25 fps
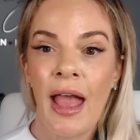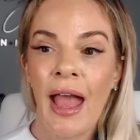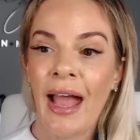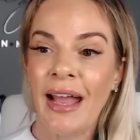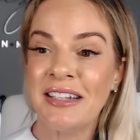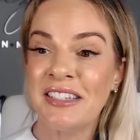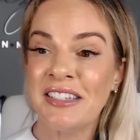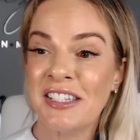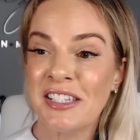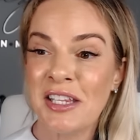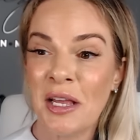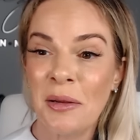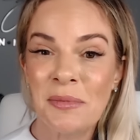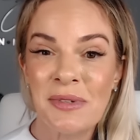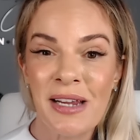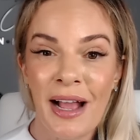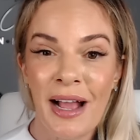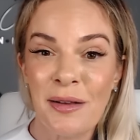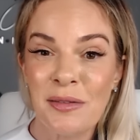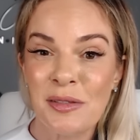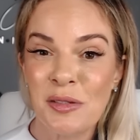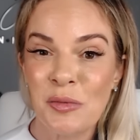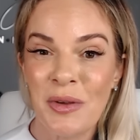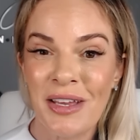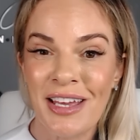And
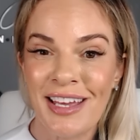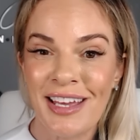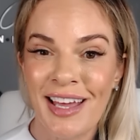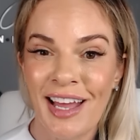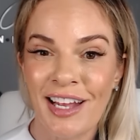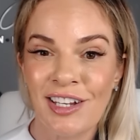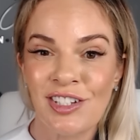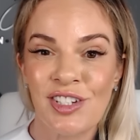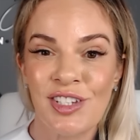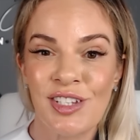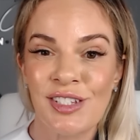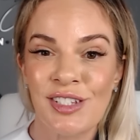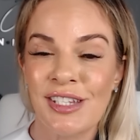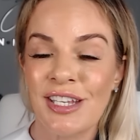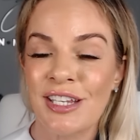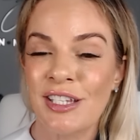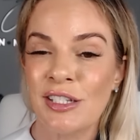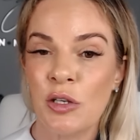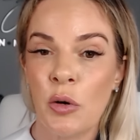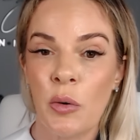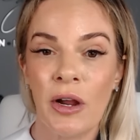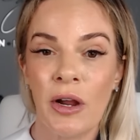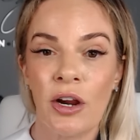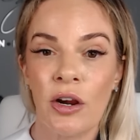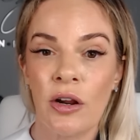sometimes we can catch these
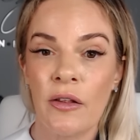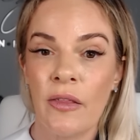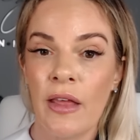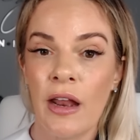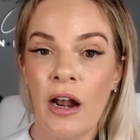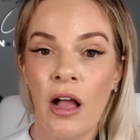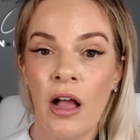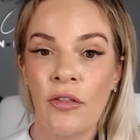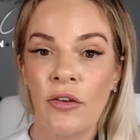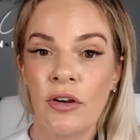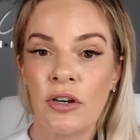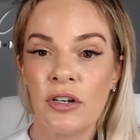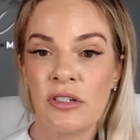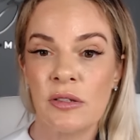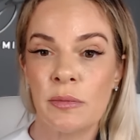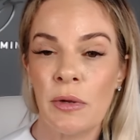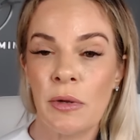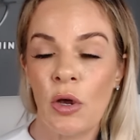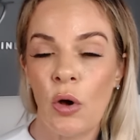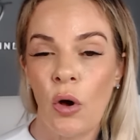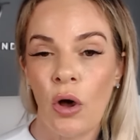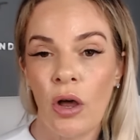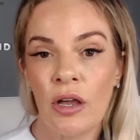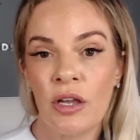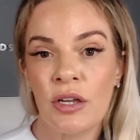things quicker than others,
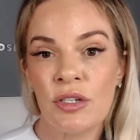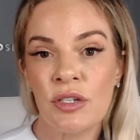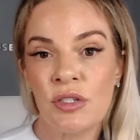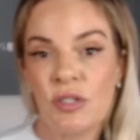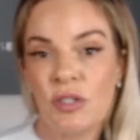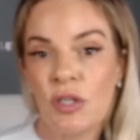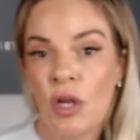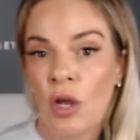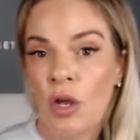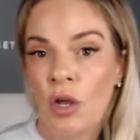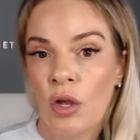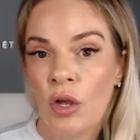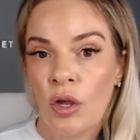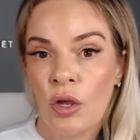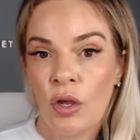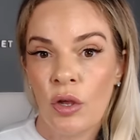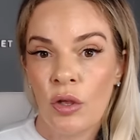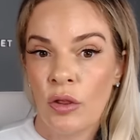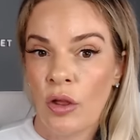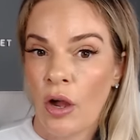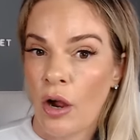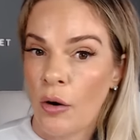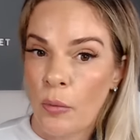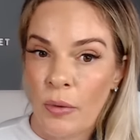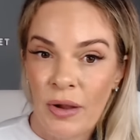because
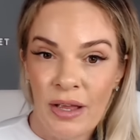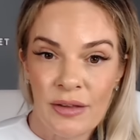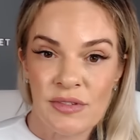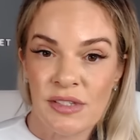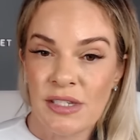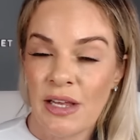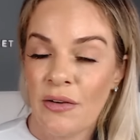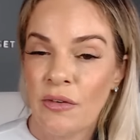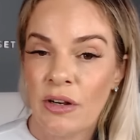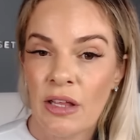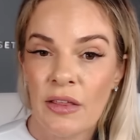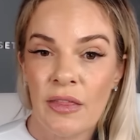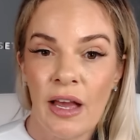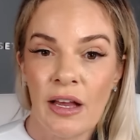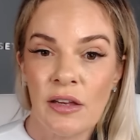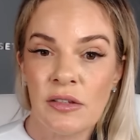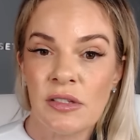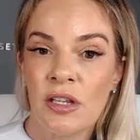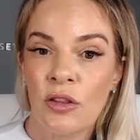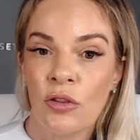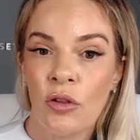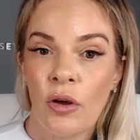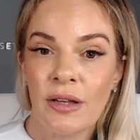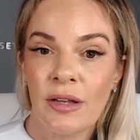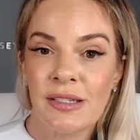we have seventy
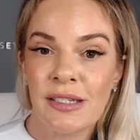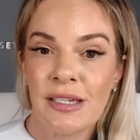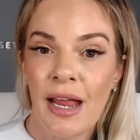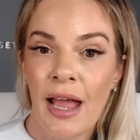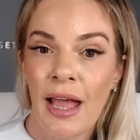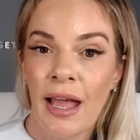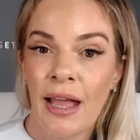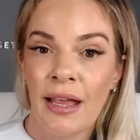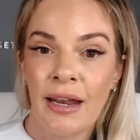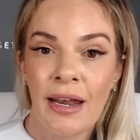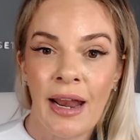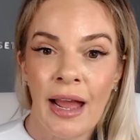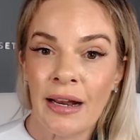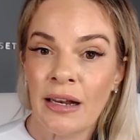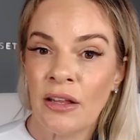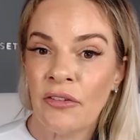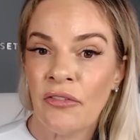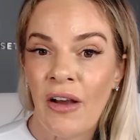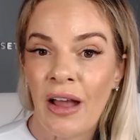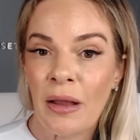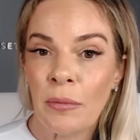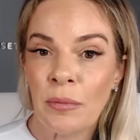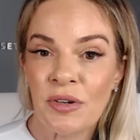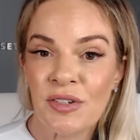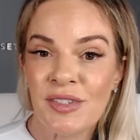thousand thoughts a day,
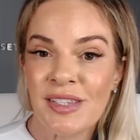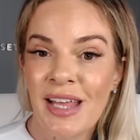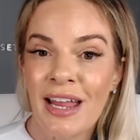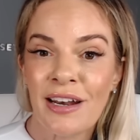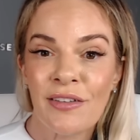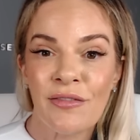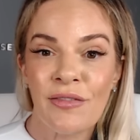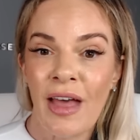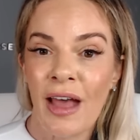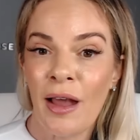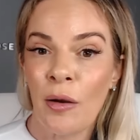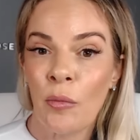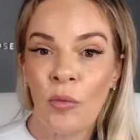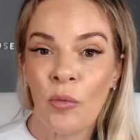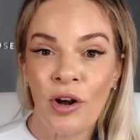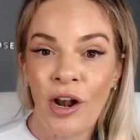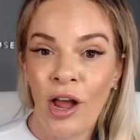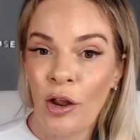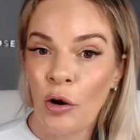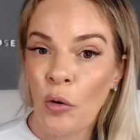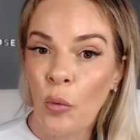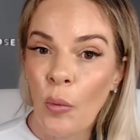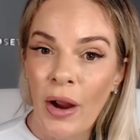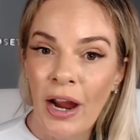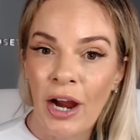ninety-five percent of them we're
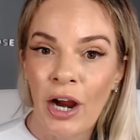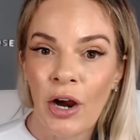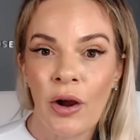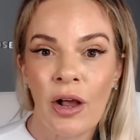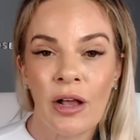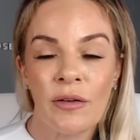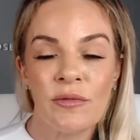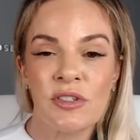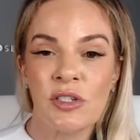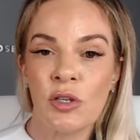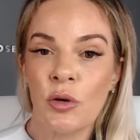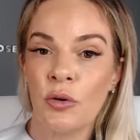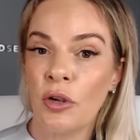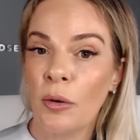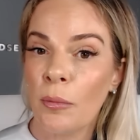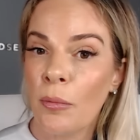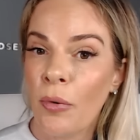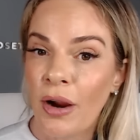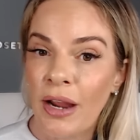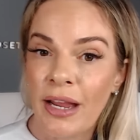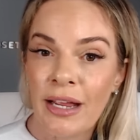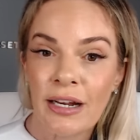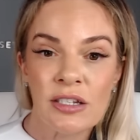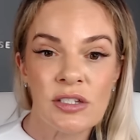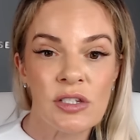not aware of. So your
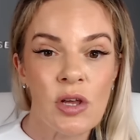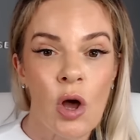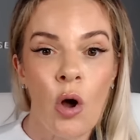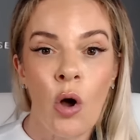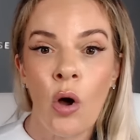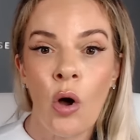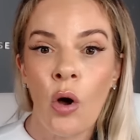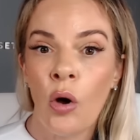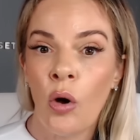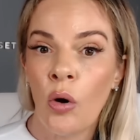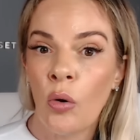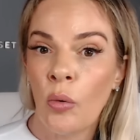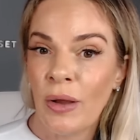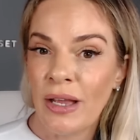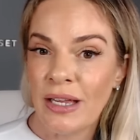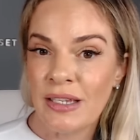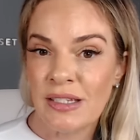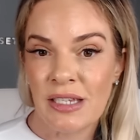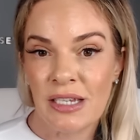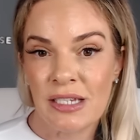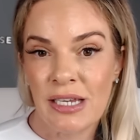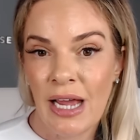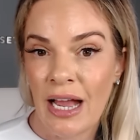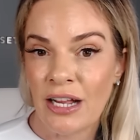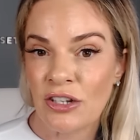brain is
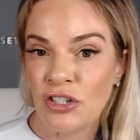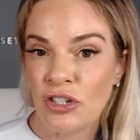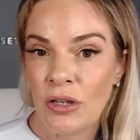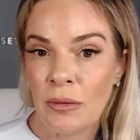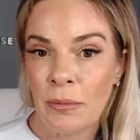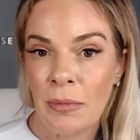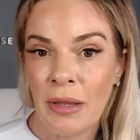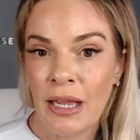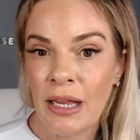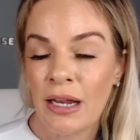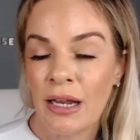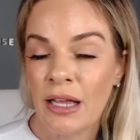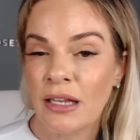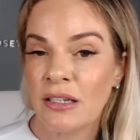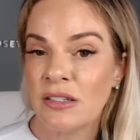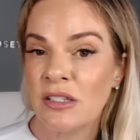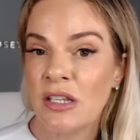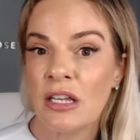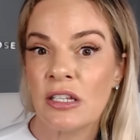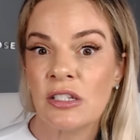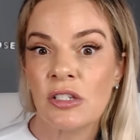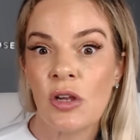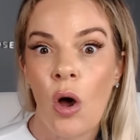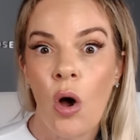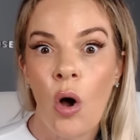always attaching meanings.
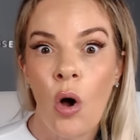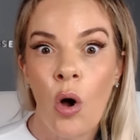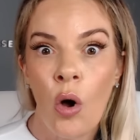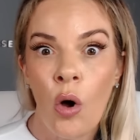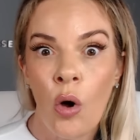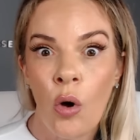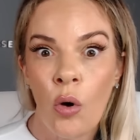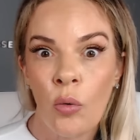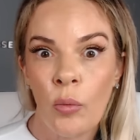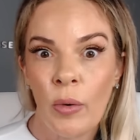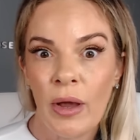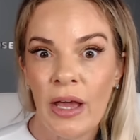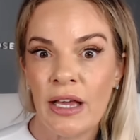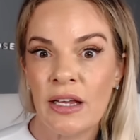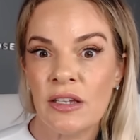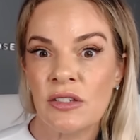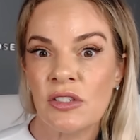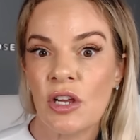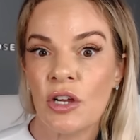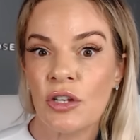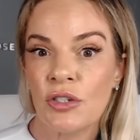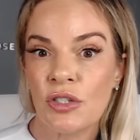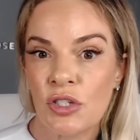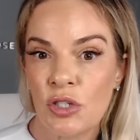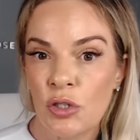It's always
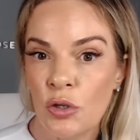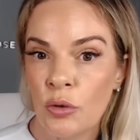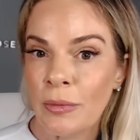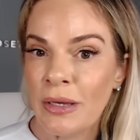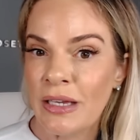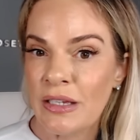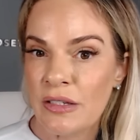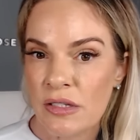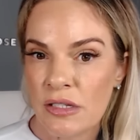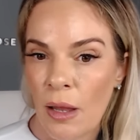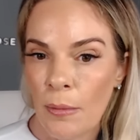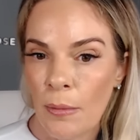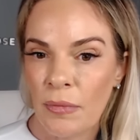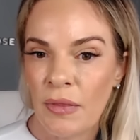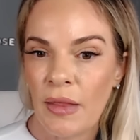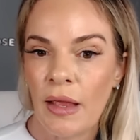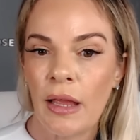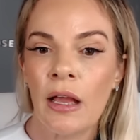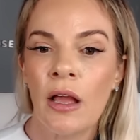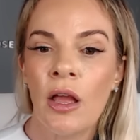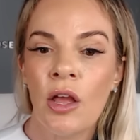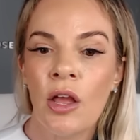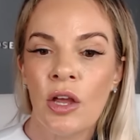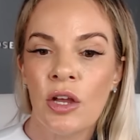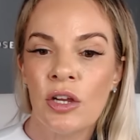assuming
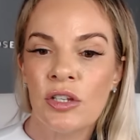something.